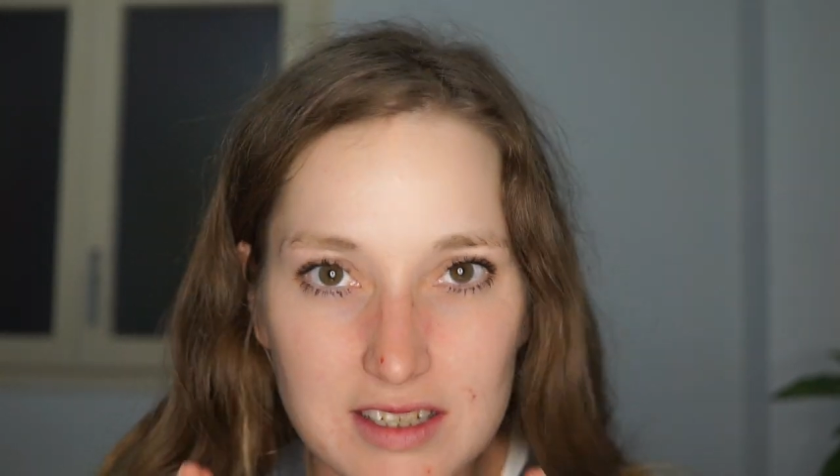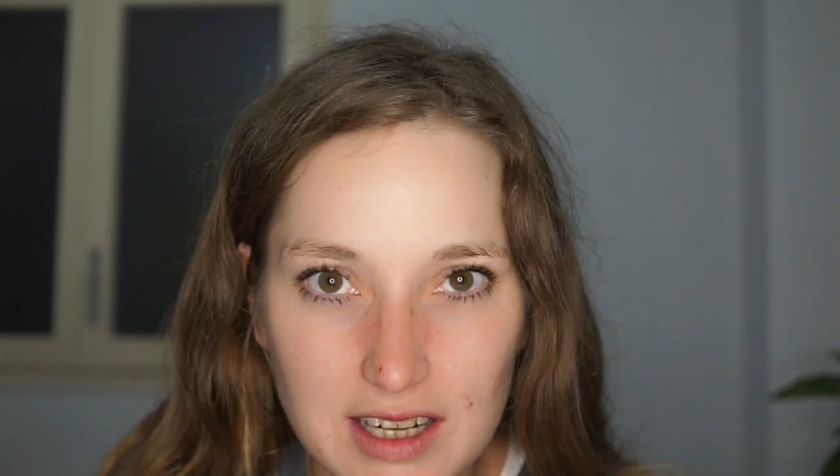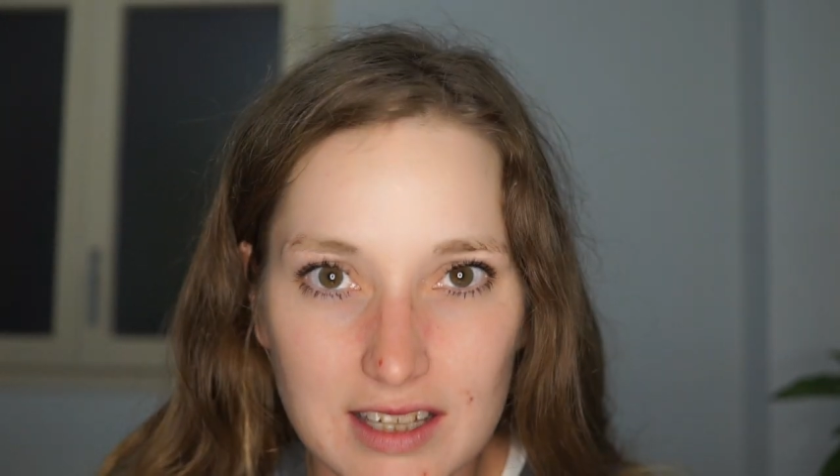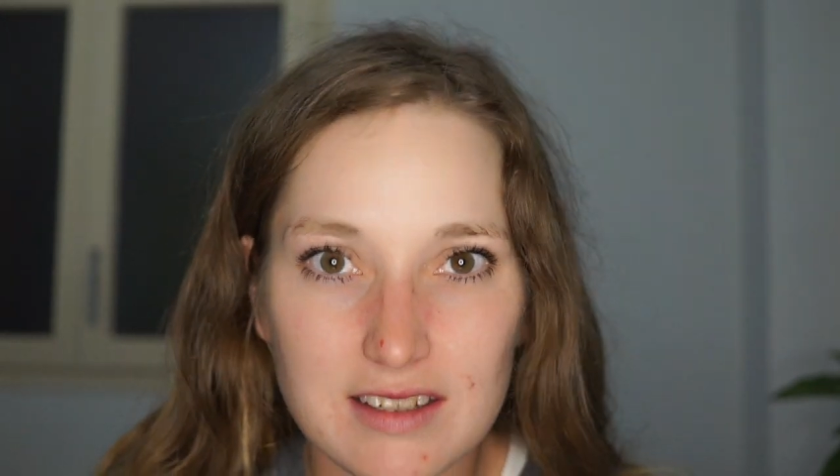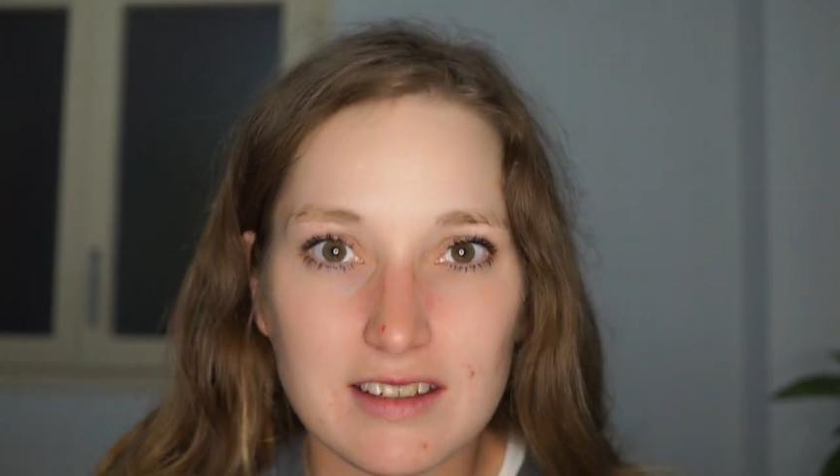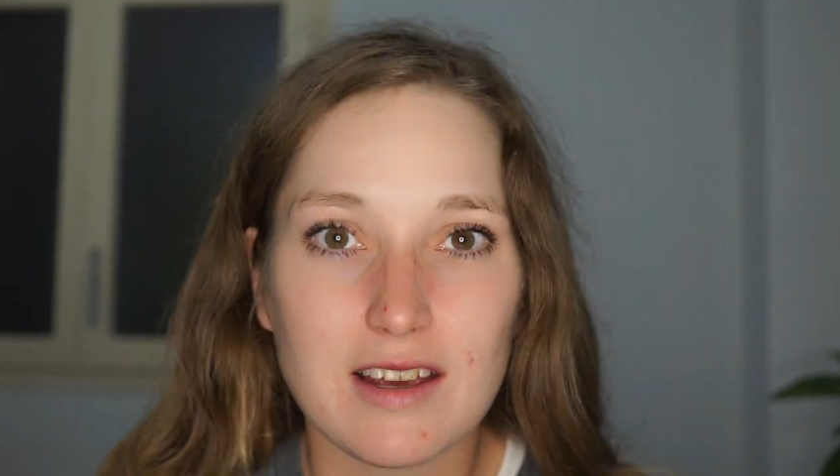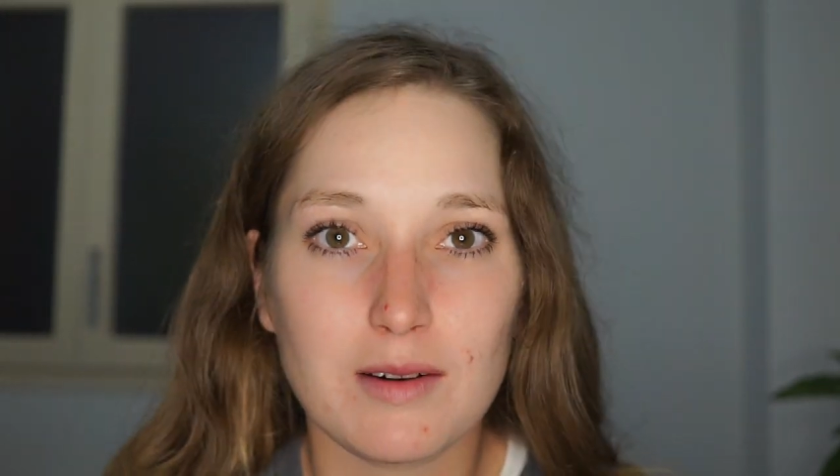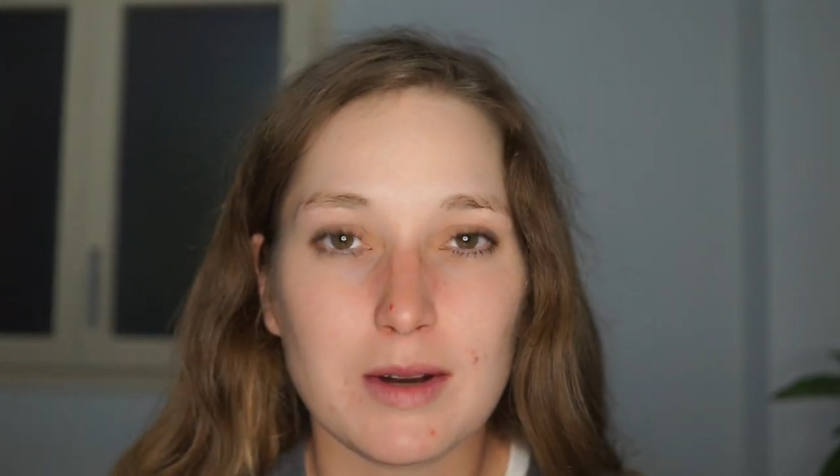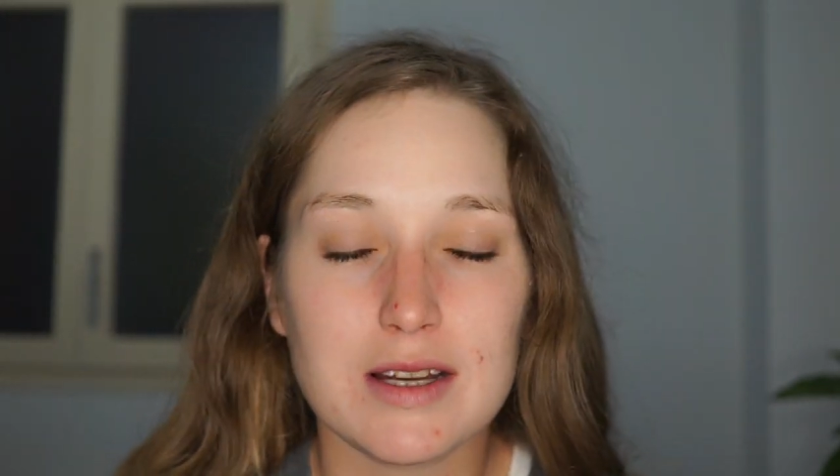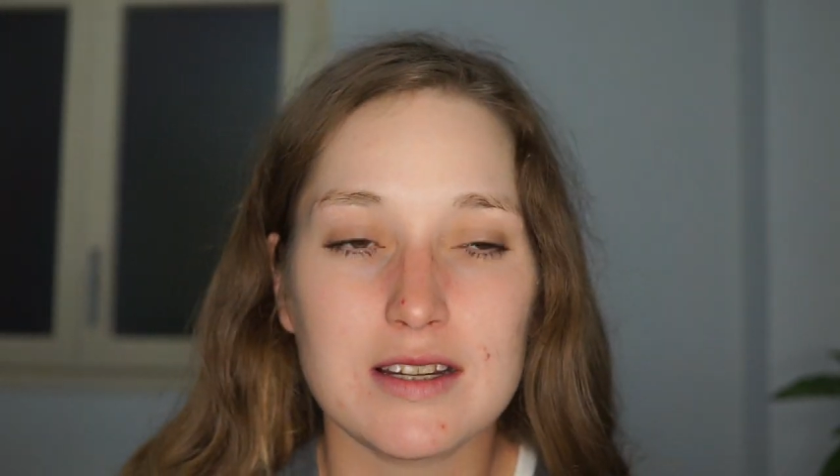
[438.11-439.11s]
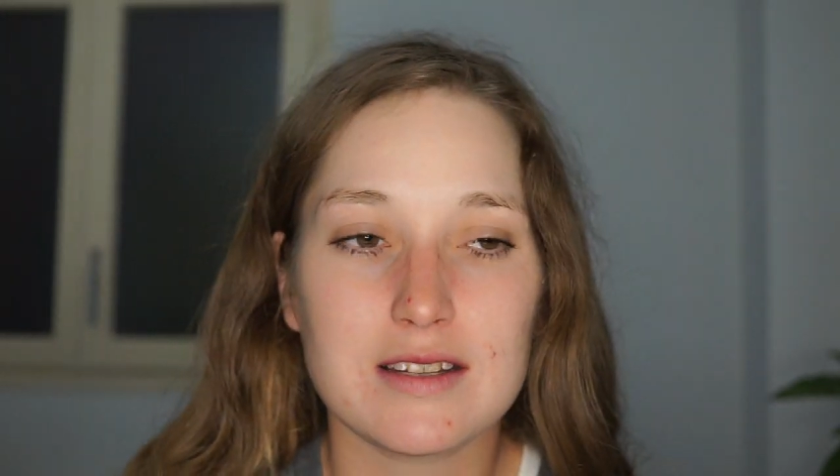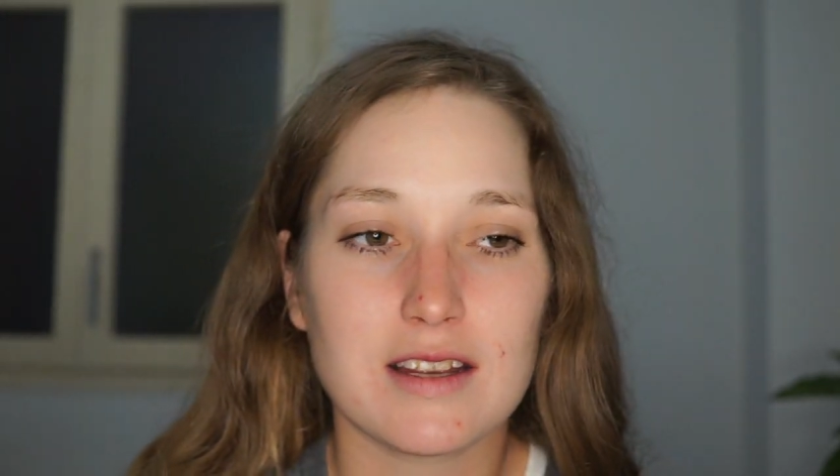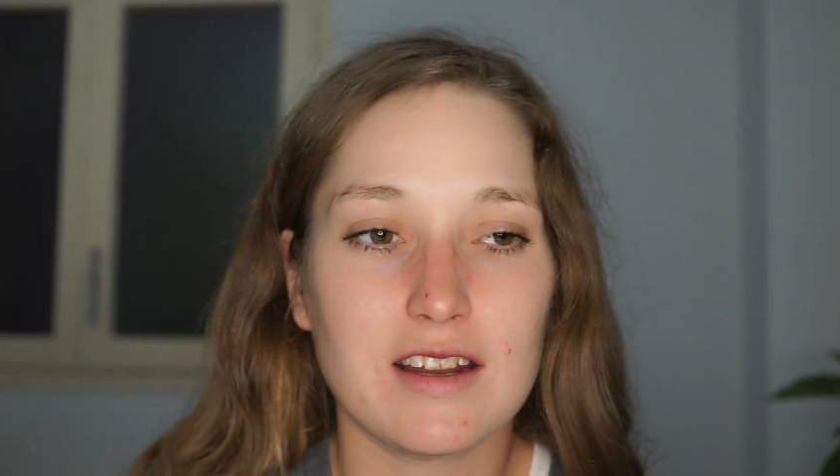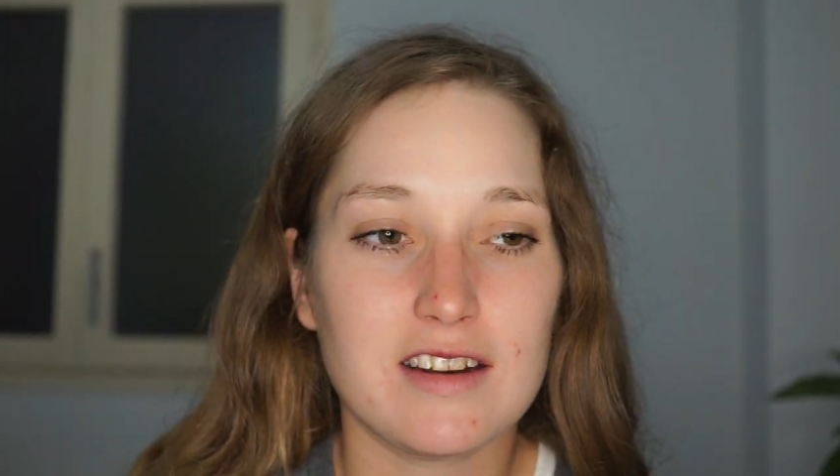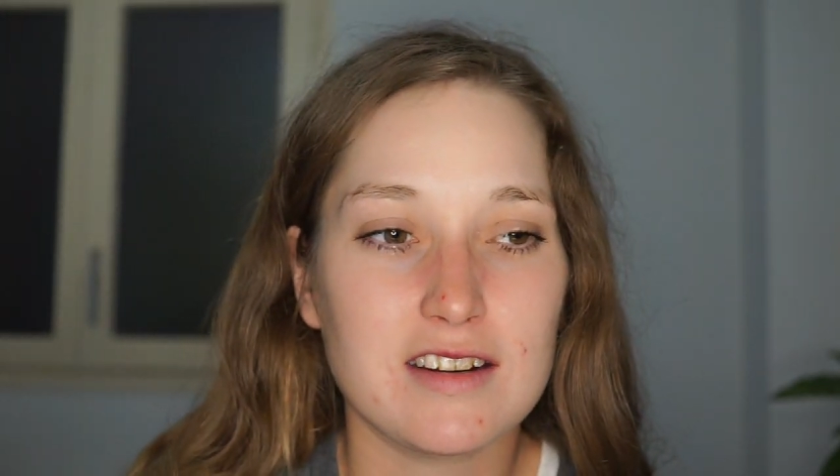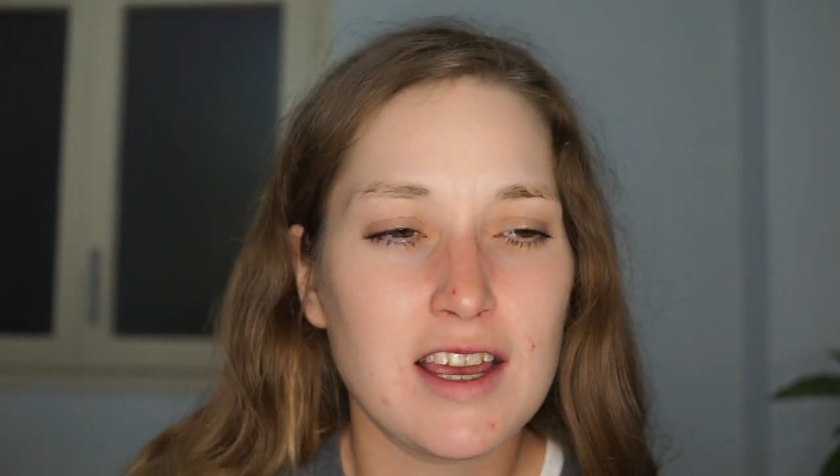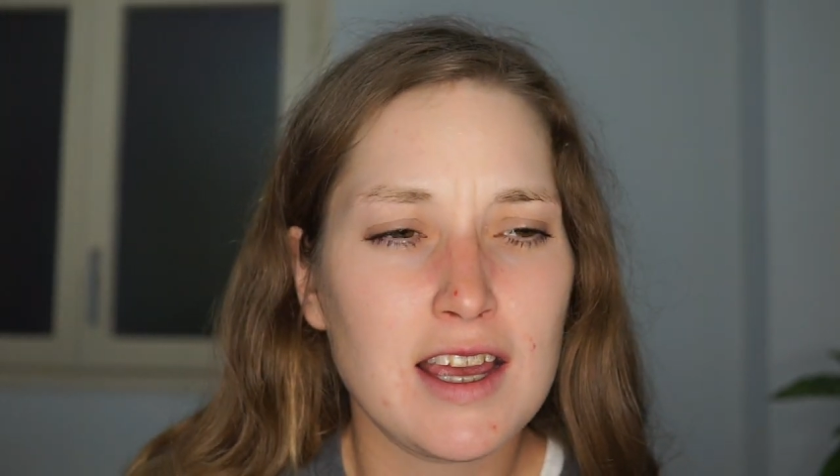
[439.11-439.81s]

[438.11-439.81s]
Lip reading: set in their ways, and